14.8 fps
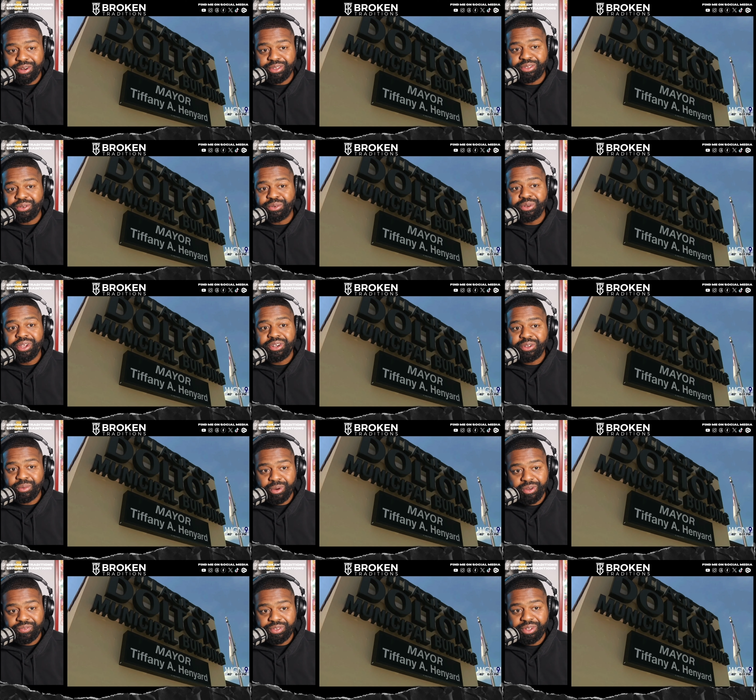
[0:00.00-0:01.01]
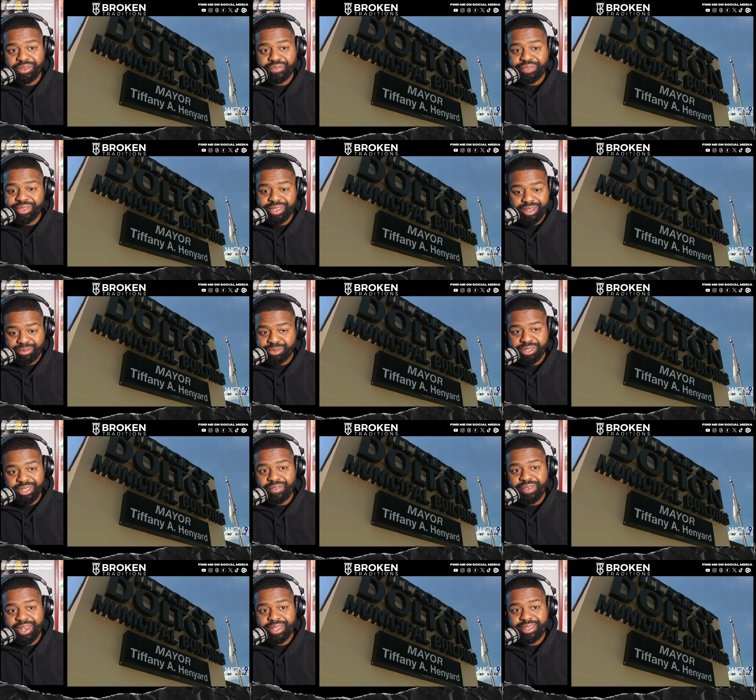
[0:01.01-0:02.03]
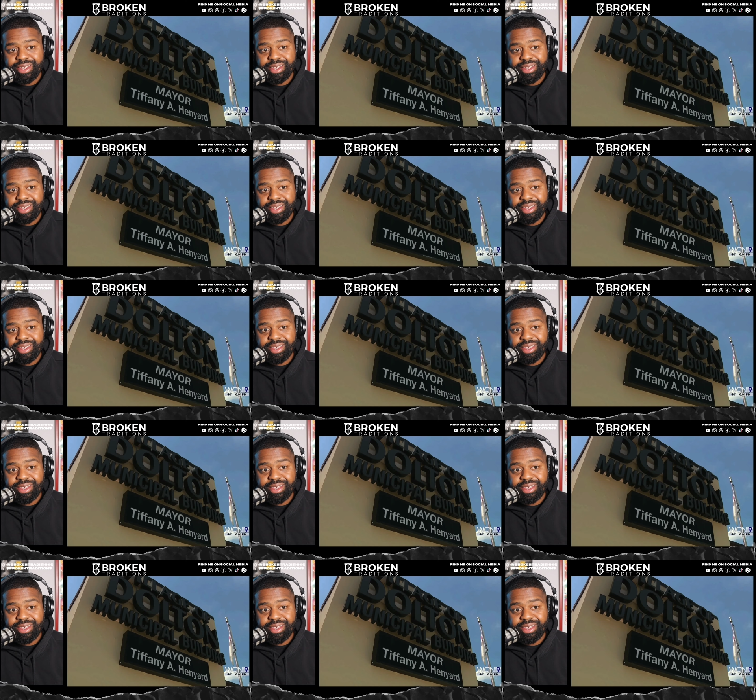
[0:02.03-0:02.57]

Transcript: ain't gonna do the work for you. I'm just leave it at that.